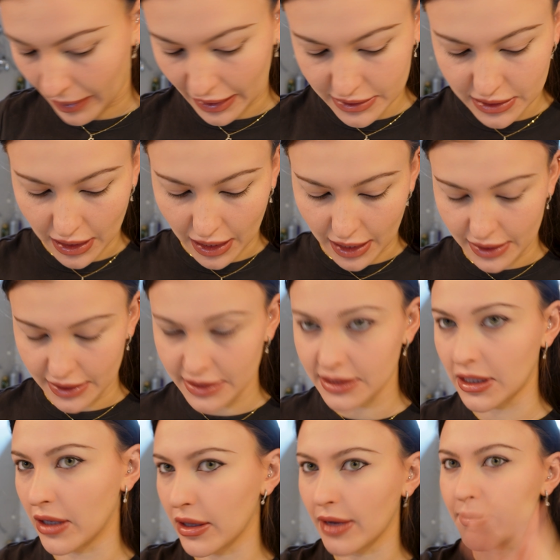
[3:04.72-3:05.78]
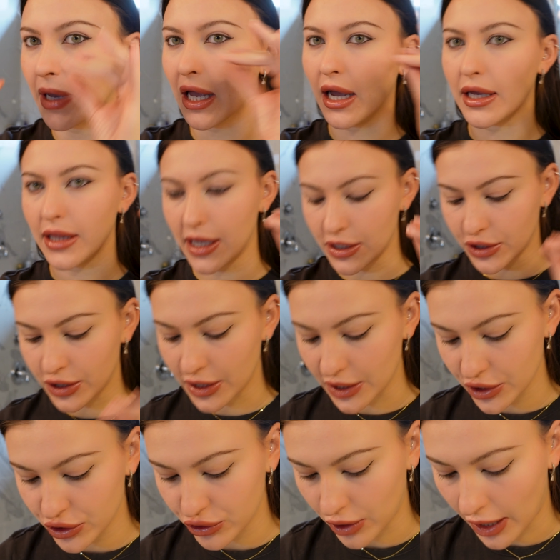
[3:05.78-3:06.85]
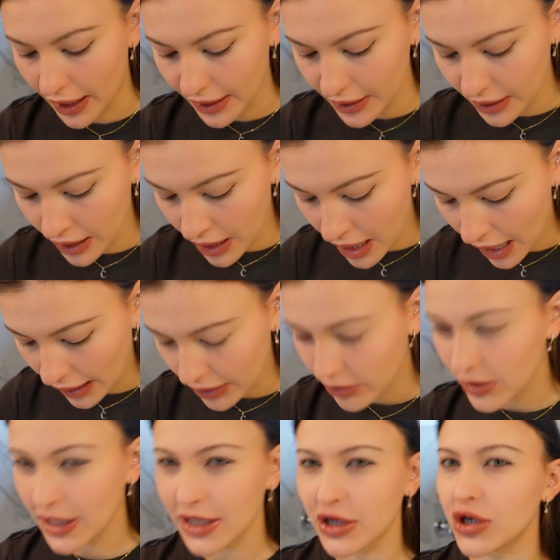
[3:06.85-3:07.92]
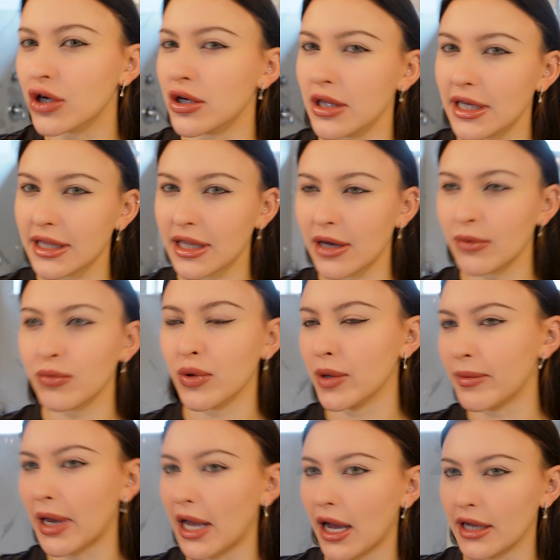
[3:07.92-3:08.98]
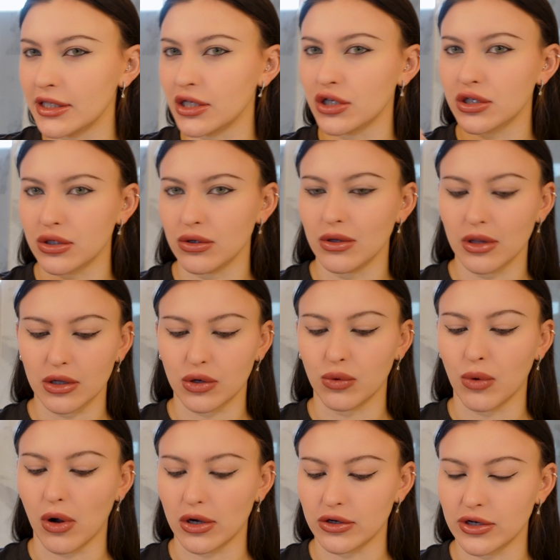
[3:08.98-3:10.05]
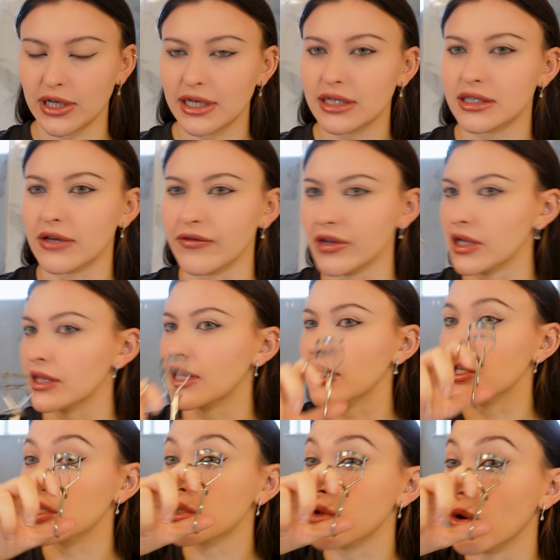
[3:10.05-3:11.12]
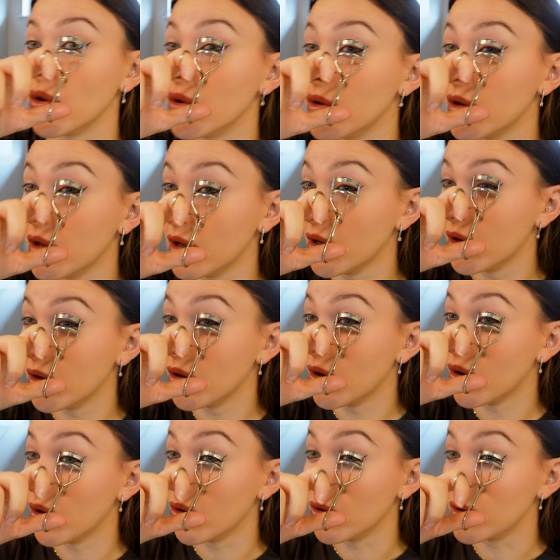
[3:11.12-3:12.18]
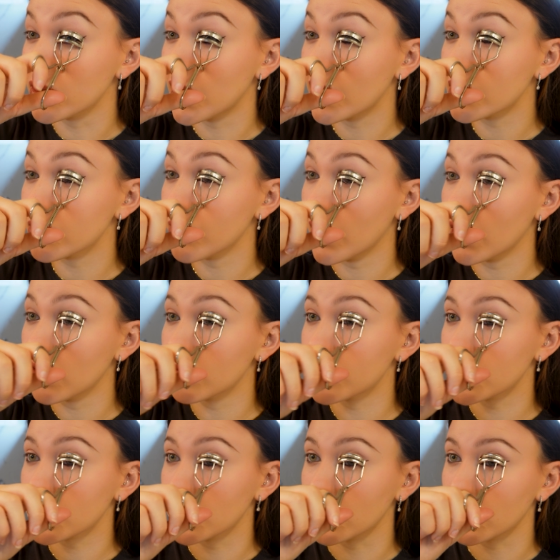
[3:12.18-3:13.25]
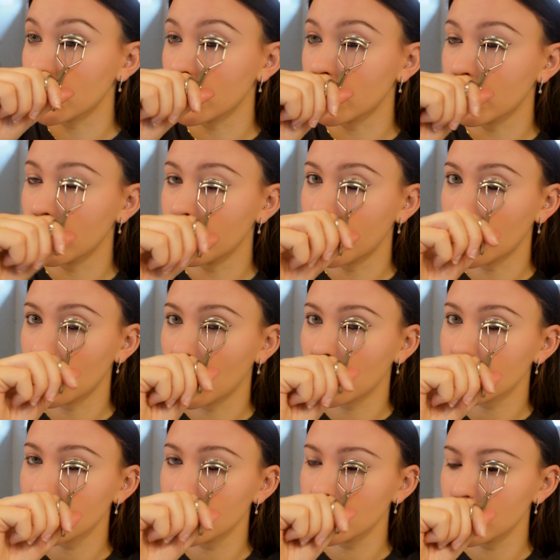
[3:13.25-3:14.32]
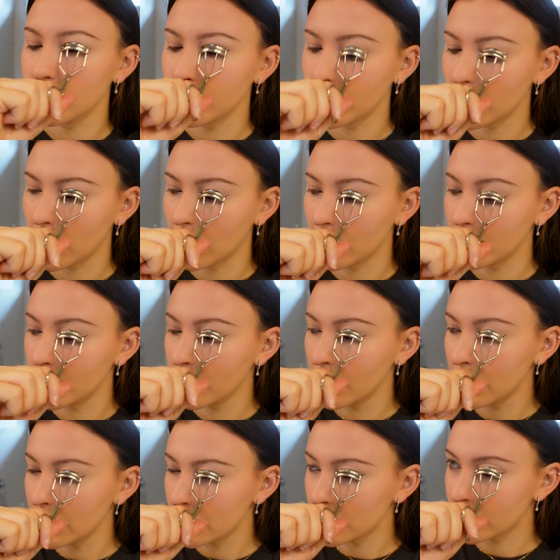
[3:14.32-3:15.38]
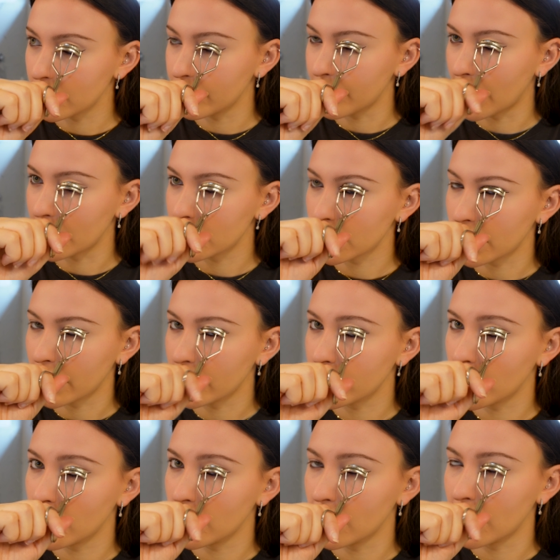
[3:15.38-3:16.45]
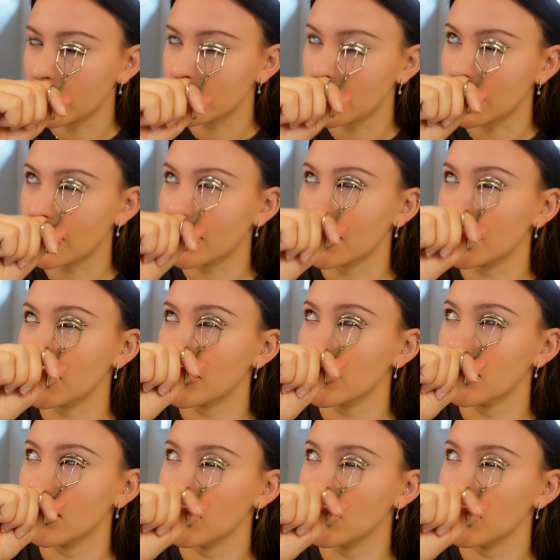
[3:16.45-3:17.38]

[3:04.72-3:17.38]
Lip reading: back to eyes now that my eyeliner is dried, I don't like curling them when my eyes are still a little watery because I feel like they just don't hold as well. I'm just gonna curl my lashes and put on some mascara, and then I think